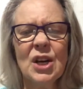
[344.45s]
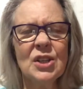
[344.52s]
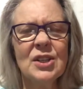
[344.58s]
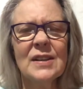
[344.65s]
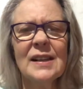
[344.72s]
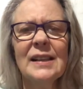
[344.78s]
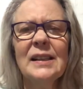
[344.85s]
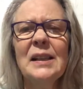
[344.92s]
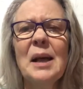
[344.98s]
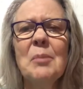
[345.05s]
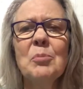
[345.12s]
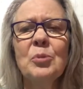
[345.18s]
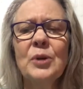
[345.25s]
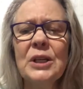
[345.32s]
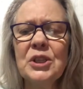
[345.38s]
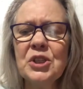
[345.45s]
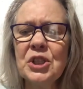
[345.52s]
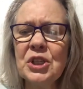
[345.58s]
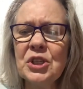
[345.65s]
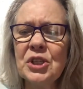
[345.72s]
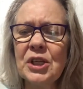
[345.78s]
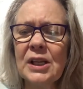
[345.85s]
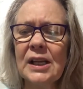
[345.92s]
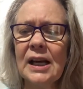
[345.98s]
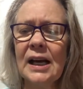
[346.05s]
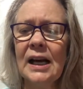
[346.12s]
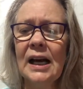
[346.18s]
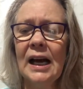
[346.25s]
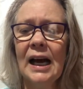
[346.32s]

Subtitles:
to the lumbering chinchilla,